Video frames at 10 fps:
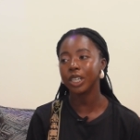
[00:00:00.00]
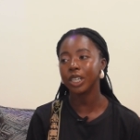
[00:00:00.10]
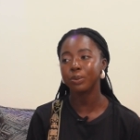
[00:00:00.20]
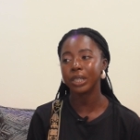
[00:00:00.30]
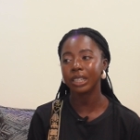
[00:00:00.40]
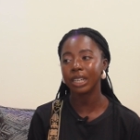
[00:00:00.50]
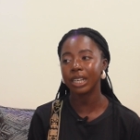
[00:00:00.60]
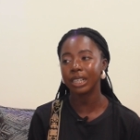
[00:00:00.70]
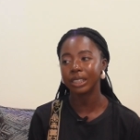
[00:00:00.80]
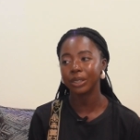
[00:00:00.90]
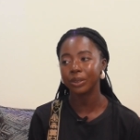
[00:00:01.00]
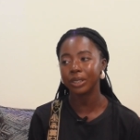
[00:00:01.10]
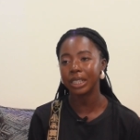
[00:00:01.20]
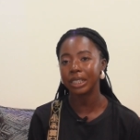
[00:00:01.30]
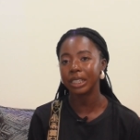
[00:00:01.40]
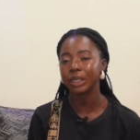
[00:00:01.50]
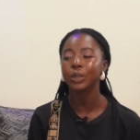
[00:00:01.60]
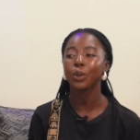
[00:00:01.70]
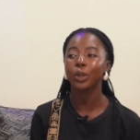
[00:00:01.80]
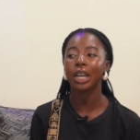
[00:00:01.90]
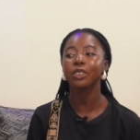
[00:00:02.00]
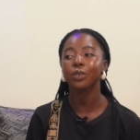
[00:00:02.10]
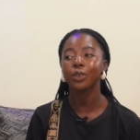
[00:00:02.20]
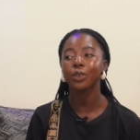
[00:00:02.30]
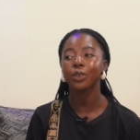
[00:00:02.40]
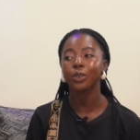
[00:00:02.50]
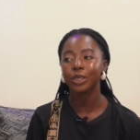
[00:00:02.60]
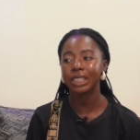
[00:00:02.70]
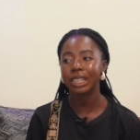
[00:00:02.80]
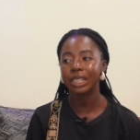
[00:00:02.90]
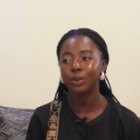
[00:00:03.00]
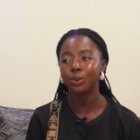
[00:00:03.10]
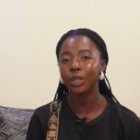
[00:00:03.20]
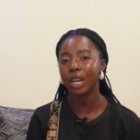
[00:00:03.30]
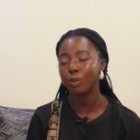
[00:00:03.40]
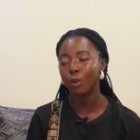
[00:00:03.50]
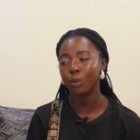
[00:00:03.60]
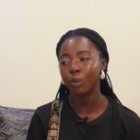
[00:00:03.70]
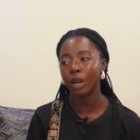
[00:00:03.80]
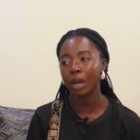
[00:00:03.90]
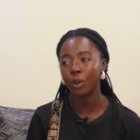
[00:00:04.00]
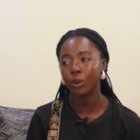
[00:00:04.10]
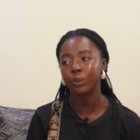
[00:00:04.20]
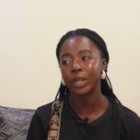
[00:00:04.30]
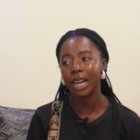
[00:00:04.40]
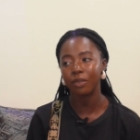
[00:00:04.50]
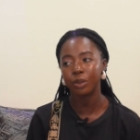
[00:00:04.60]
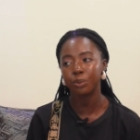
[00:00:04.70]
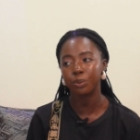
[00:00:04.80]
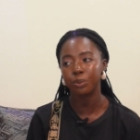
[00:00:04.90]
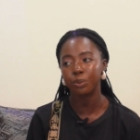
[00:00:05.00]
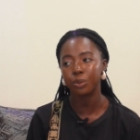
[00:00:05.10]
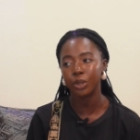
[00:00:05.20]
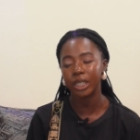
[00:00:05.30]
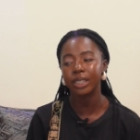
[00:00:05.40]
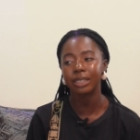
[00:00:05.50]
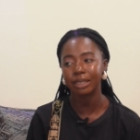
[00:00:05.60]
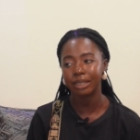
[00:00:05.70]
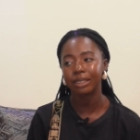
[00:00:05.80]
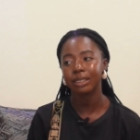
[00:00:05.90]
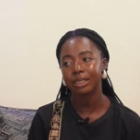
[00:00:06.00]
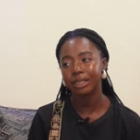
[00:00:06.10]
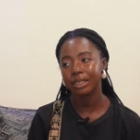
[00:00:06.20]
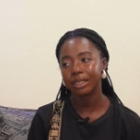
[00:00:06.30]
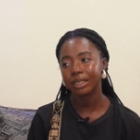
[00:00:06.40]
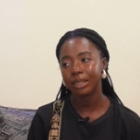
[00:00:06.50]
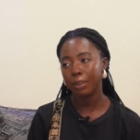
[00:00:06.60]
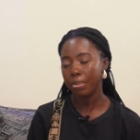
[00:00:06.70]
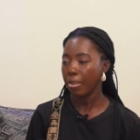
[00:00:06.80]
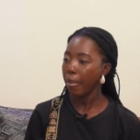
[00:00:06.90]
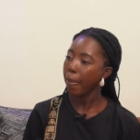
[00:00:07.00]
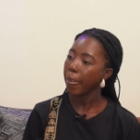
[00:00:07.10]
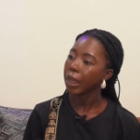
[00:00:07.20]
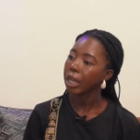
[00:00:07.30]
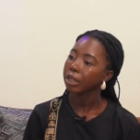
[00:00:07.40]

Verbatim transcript: social media handles, and then we have the volunteers who come abo aboard when we are having projects. Okay. So you didn't mention